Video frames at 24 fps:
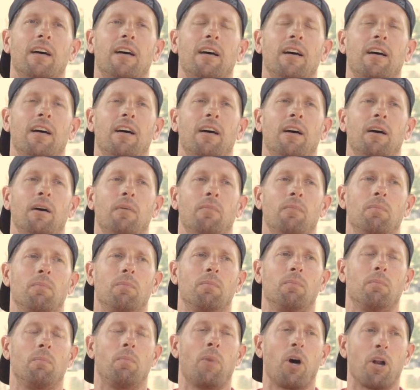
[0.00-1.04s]

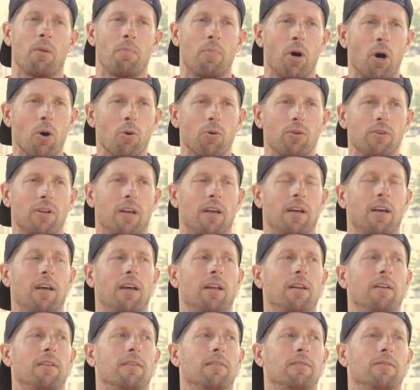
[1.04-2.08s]
bought a boat,
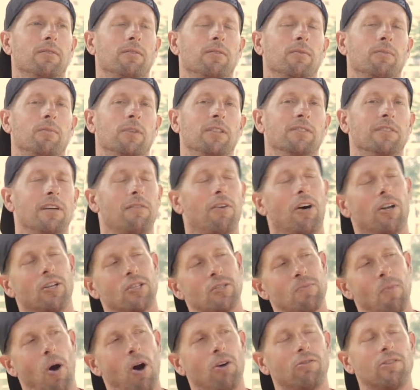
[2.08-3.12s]
and we live on a
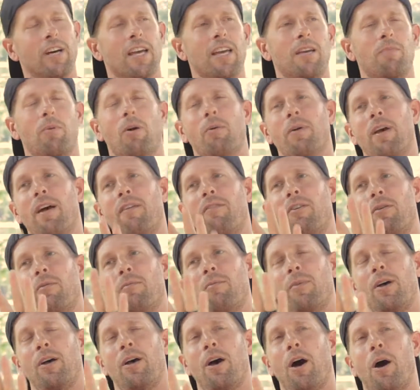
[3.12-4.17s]
small lake, but we have
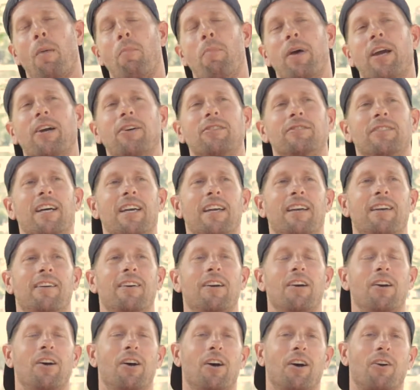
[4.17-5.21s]
a bigger lake
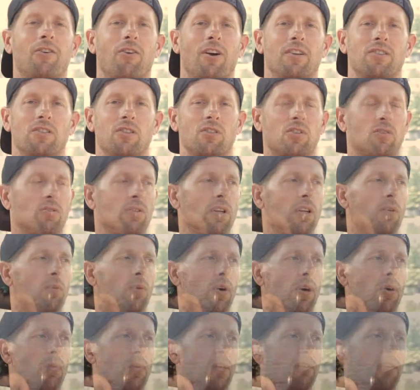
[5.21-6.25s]
across the street
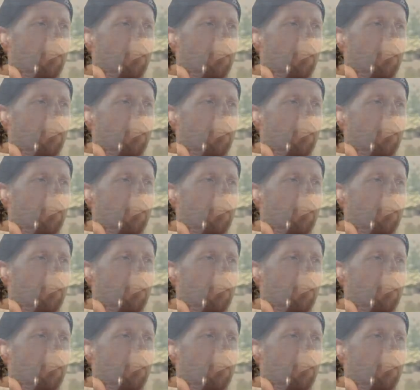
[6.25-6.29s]
where